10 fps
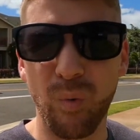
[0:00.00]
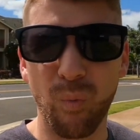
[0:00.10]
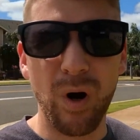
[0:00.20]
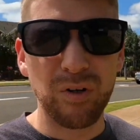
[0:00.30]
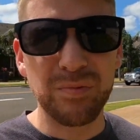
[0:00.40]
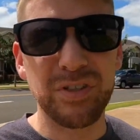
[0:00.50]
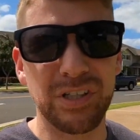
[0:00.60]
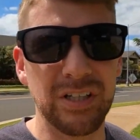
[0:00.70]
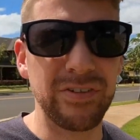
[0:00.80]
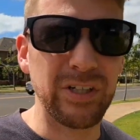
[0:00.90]
Welcome to the
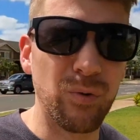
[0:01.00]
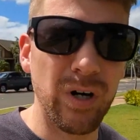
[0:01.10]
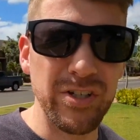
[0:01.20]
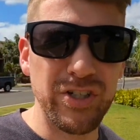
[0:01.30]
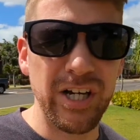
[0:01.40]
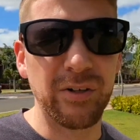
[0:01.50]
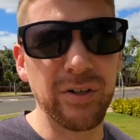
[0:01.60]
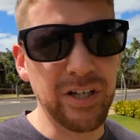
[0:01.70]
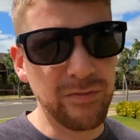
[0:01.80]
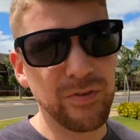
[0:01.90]
Living in Hawaii channel.
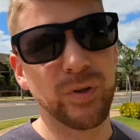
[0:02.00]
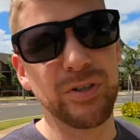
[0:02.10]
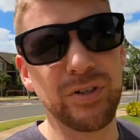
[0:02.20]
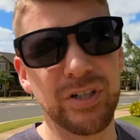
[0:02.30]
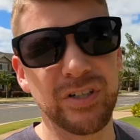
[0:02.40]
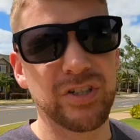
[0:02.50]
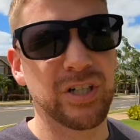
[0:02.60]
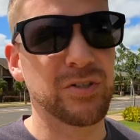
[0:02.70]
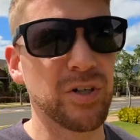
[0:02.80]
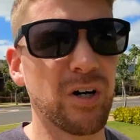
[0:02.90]
If you are new here, this
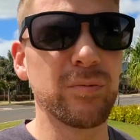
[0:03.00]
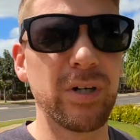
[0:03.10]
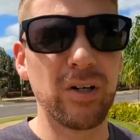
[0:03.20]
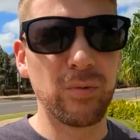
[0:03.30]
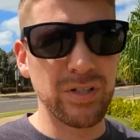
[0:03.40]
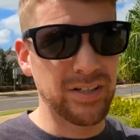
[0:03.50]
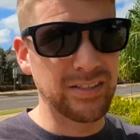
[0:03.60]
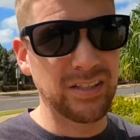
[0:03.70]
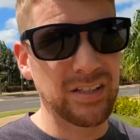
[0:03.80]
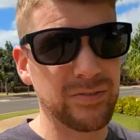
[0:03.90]
channel is all about what it's
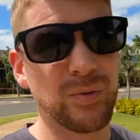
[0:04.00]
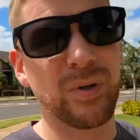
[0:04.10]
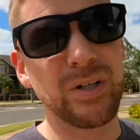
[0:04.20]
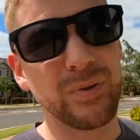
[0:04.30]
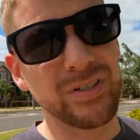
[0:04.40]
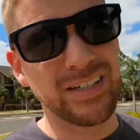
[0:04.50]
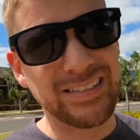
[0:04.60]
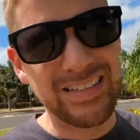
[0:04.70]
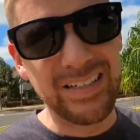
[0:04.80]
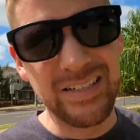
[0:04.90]
like to live in Hawaii, what it's like
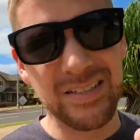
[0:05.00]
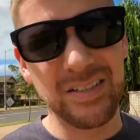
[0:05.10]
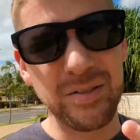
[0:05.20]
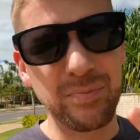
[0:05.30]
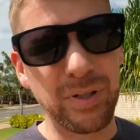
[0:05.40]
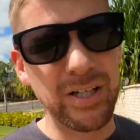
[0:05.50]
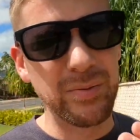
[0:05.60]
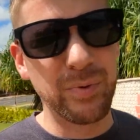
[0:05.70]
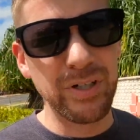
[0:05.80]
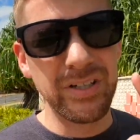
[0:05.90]
to eat, sleep, play,
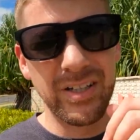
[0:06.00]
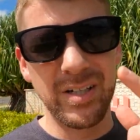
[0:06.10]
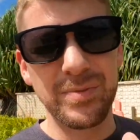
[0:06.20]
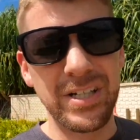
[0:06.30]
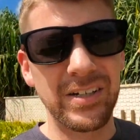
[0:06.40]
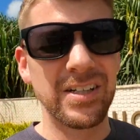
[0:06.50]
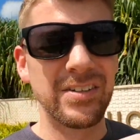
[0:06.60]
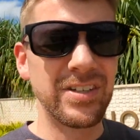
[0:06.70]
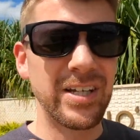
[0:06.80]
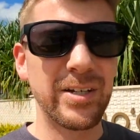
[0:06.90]
breathe, the up, down,
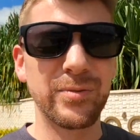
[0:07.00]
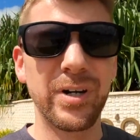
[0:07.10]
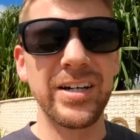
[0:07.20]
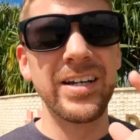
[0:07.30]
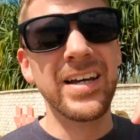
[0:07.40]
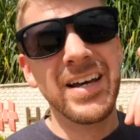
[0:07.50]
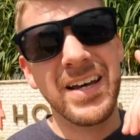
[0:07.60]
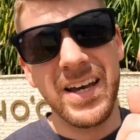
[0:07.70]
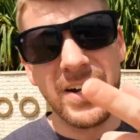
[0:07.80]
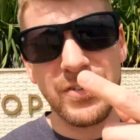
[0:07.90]
left, and right.
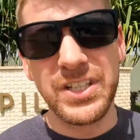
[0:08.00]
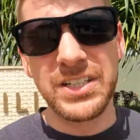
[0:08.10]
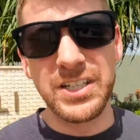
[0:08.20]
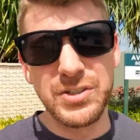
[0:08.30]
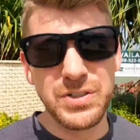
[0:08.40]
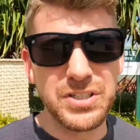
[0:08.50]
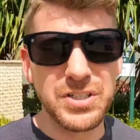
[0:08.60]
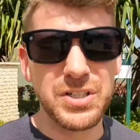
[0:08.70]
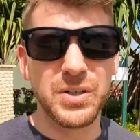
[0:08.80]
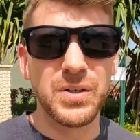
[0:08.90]
Everything that you need to
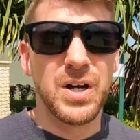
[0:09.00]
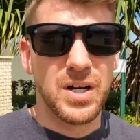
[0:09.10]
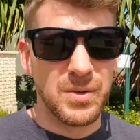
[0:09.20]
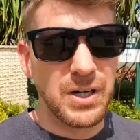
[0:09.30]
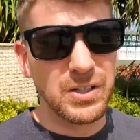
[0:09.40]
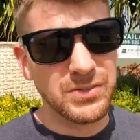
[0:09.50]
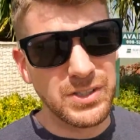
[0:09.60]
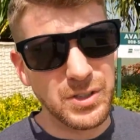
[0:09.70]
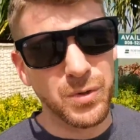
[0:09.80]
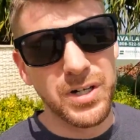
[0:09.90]
know about
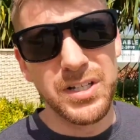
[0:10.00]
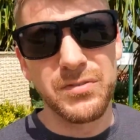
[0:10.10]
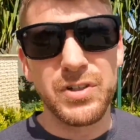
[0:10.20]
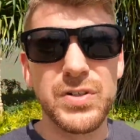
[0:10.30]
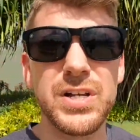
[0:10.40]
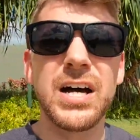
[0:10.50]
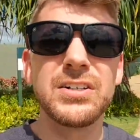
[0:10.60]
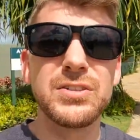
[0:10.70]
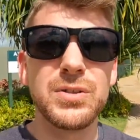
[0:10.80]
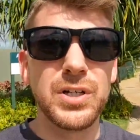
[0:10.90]
living in Hawaii. If you're
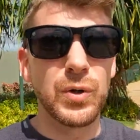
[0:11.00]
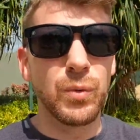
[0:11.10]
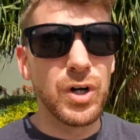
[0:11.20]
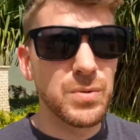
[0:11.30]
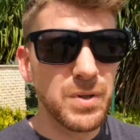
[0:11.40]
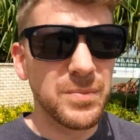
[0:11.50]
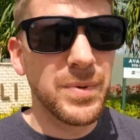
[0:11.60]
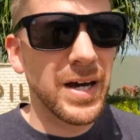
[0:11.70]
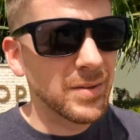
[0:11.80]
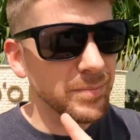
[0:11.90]
not new here, welcome on back.